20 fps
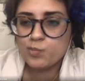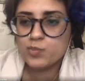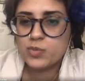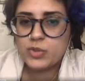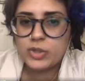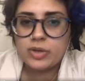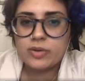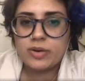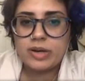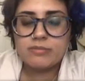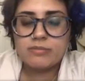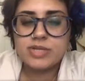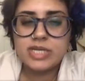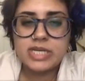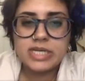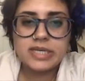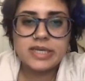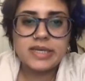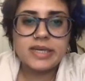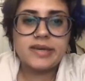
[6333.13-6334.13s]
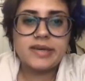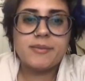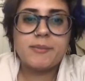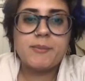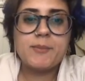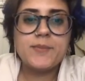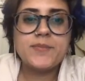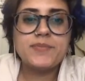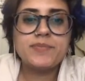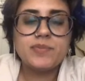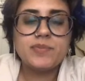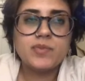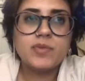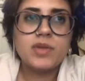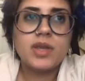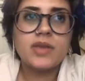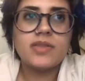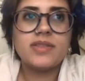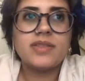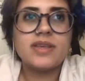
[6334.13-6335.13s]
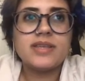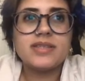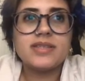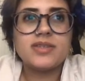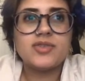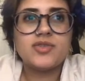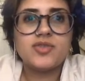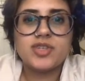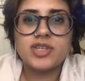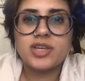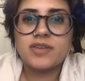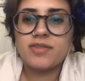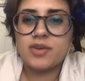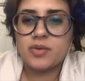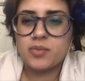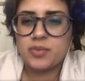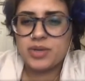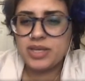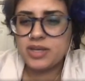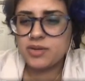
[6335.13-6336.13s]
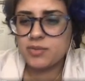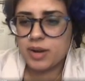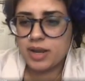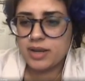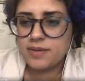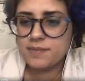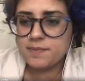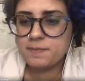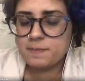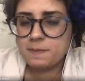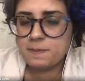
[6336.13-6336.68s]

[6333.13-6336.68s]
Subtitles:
So I'm taking, they said you should give it a week, right?